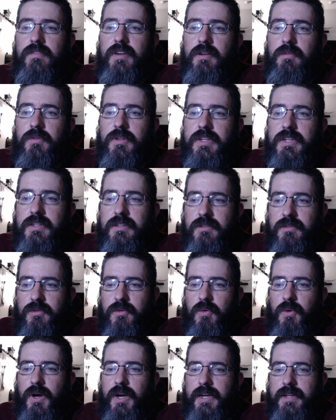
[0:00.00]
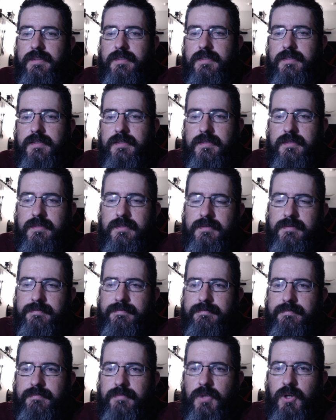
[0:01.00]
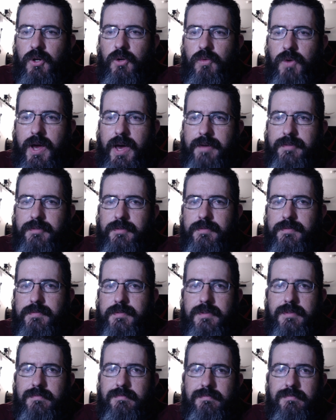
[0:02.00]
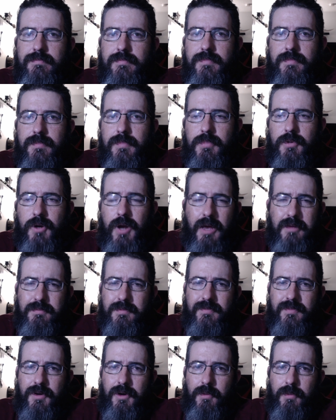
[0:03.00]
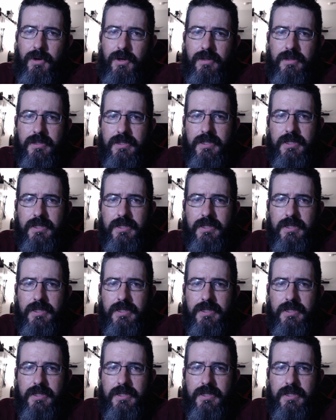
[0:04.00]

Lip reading: I really didn't quite grasp it very well.